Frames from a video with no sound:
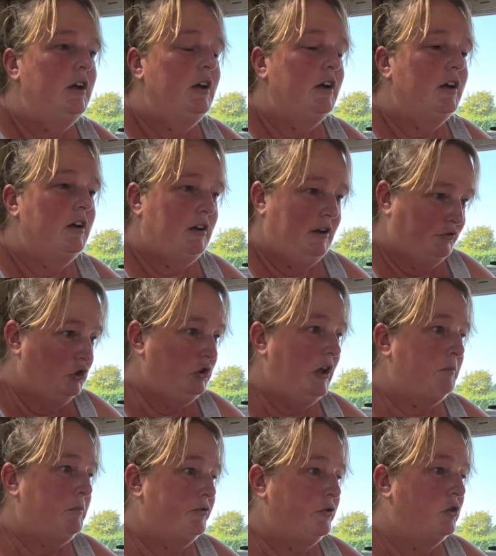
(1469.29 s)
And I've done
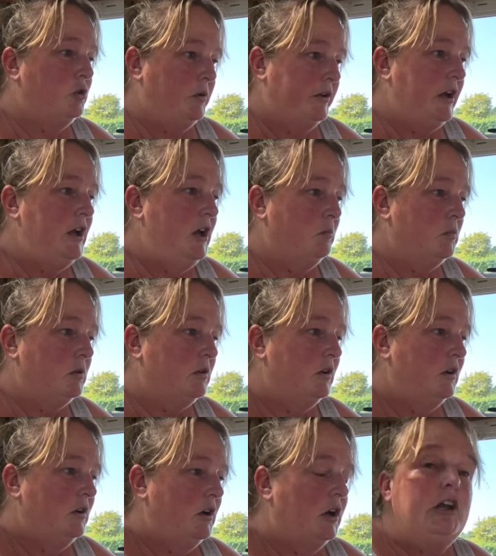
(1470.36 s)
that before with him,
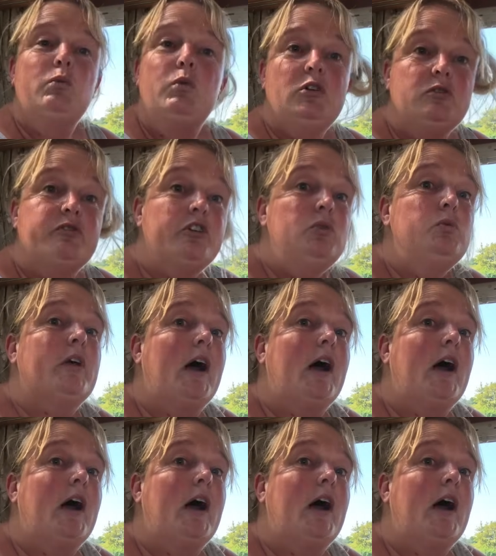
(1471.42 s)
and he will do